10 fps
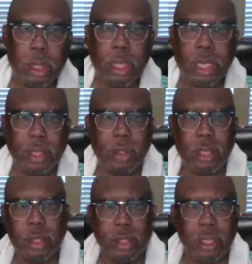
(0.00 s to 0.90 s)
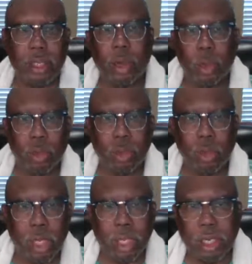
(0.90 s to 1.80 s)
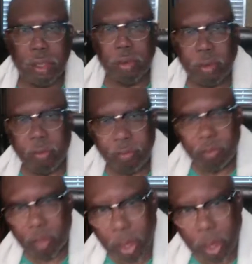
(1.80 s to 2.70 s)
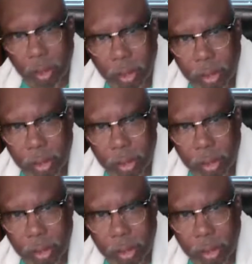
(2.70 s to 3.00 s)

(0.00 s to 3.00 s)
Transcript: it, it, it goes with uh,